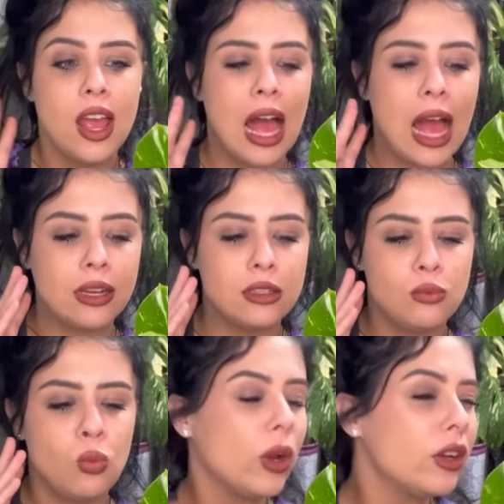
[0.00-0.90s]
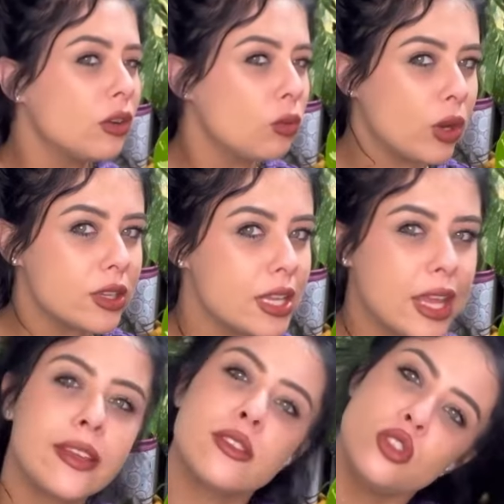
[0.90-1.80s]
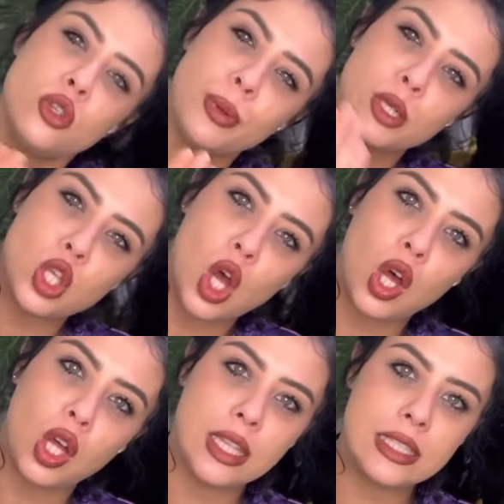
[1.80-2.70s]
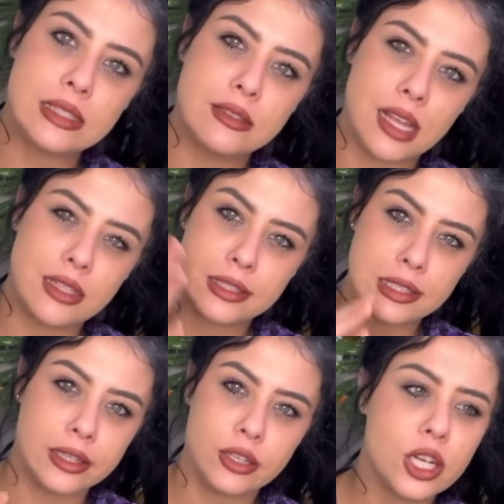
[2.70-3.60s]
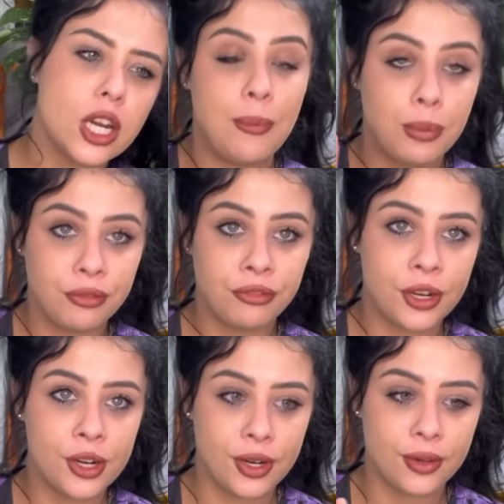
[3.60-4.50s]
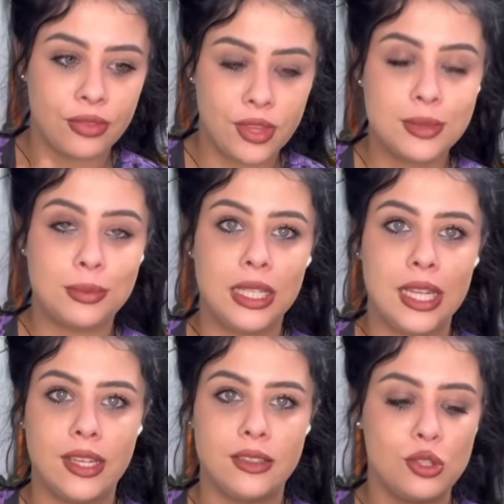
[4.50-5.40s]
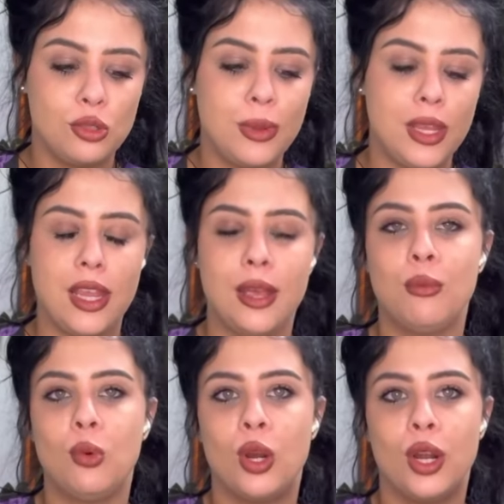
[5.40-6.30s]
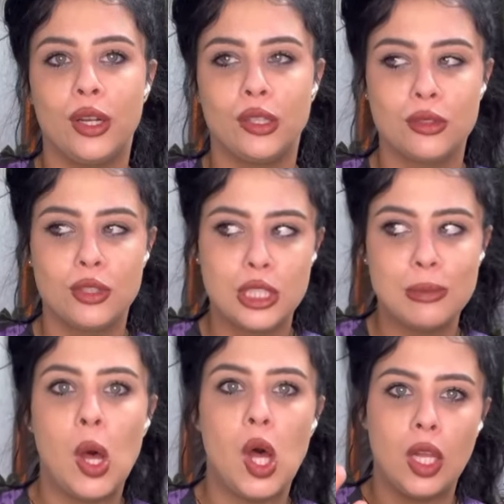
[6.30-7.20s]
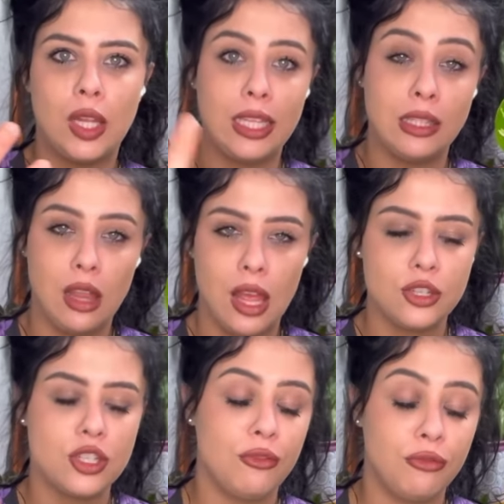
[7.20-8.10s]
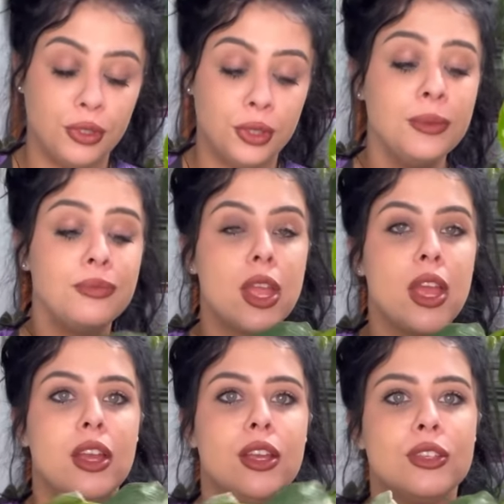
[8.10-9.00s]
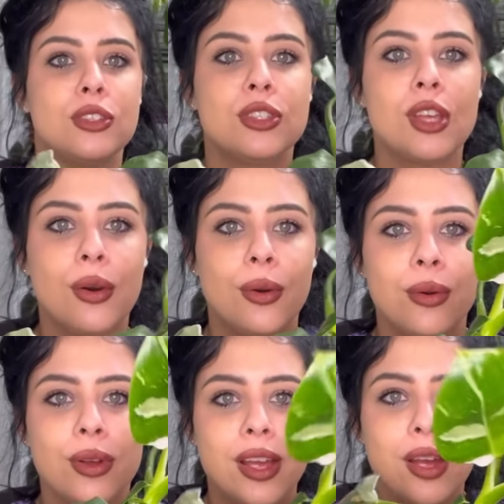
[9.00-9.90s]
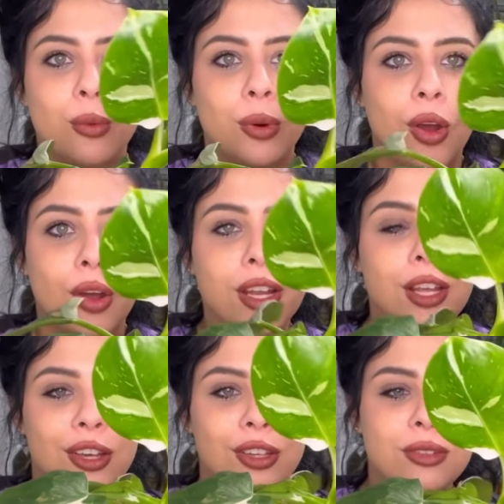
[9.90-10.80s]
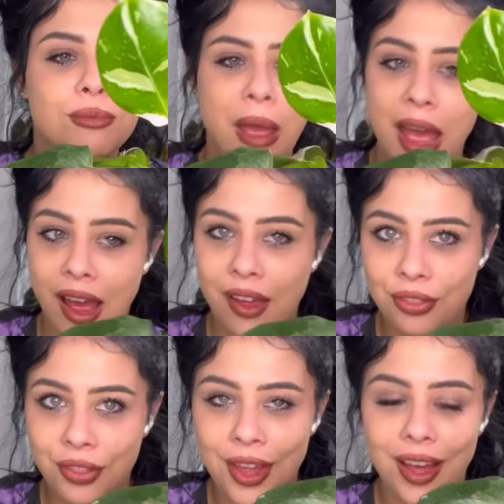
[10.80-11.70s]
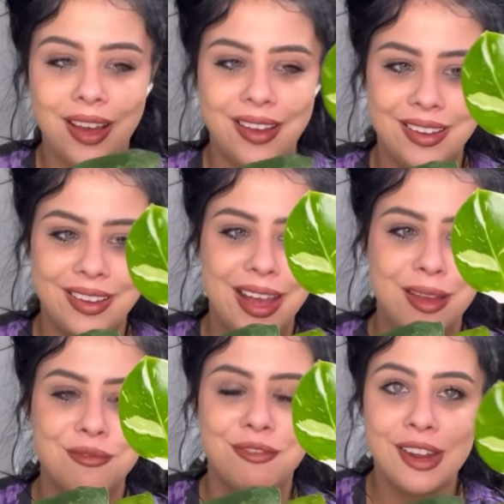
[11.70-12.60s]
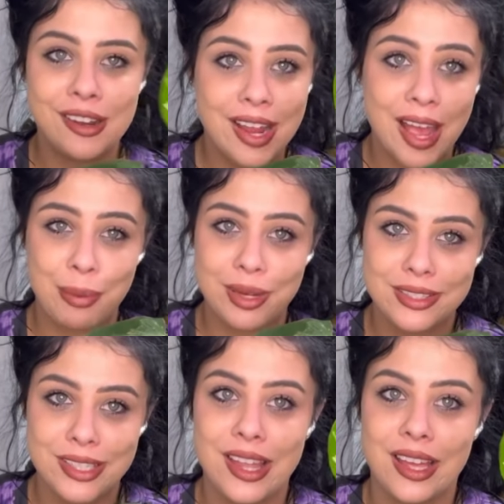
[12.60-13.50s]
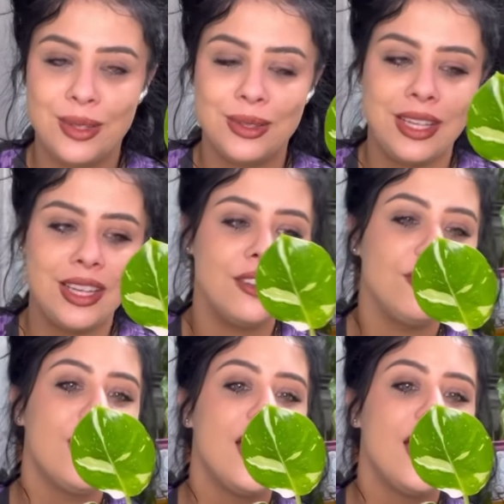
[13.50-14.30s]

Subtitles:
I wouldn't want to get super tall and slender. I prefer this plant to be more small and lush and full. So we're on a good path. I'm very happy to see that new leaf.